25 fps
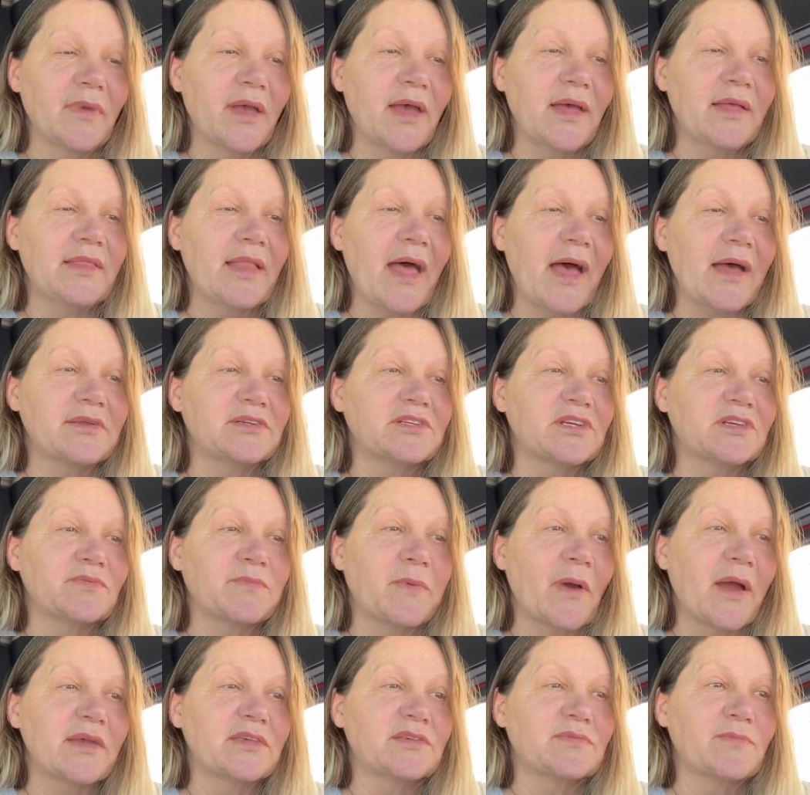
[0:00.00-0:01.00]
And that just
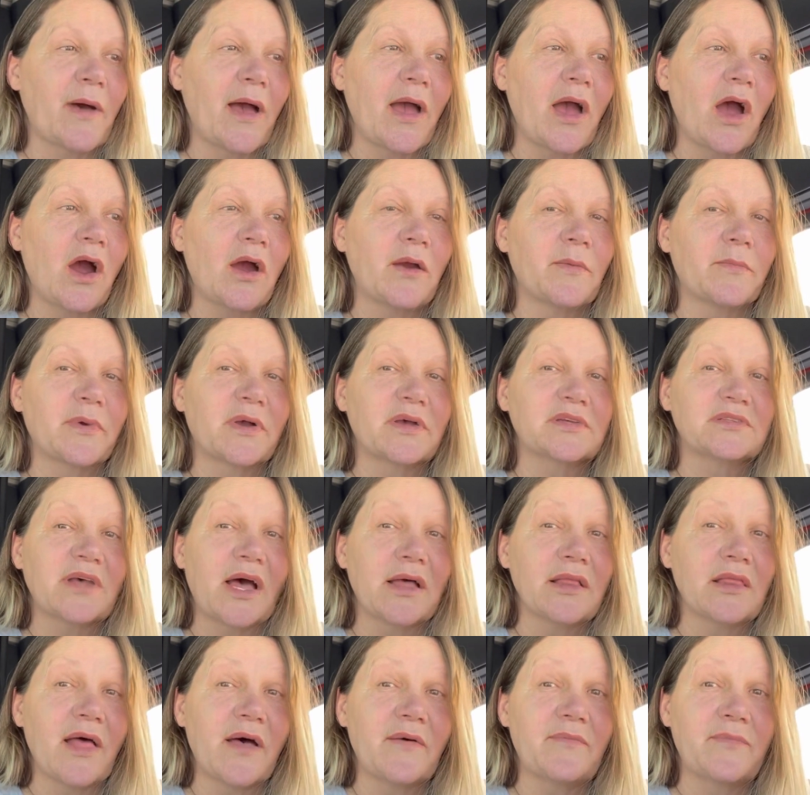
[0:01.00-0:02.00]
breaks my heart because
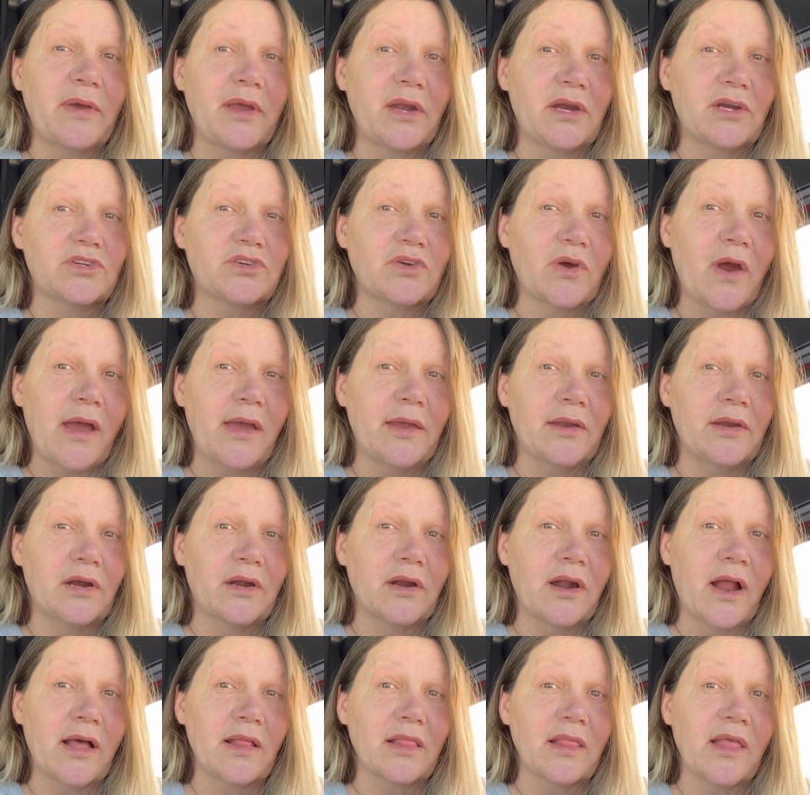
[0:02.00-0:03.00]
I love being a
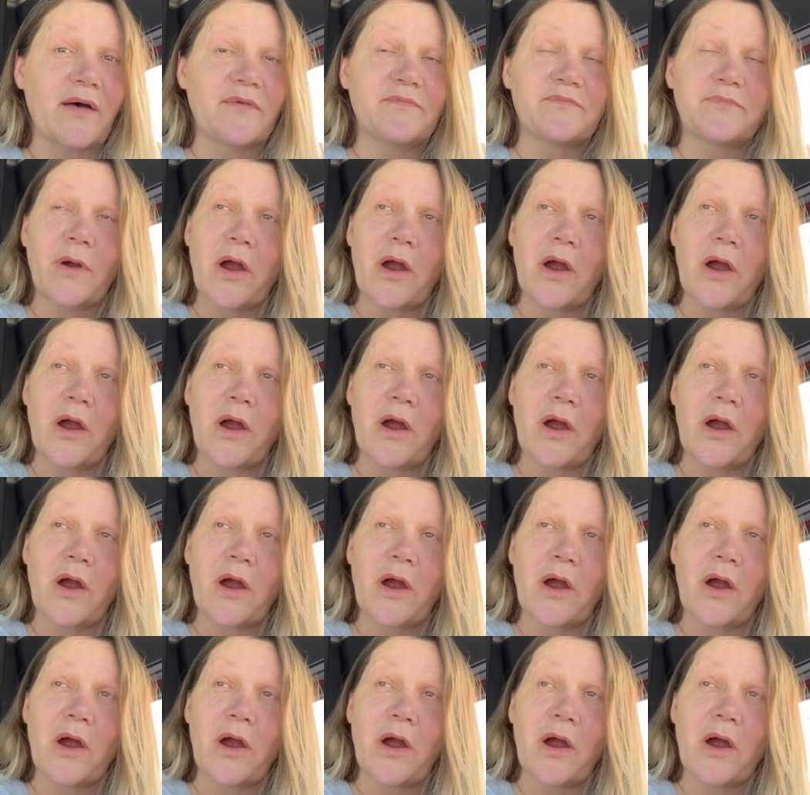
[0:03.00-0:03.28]
trainer and I love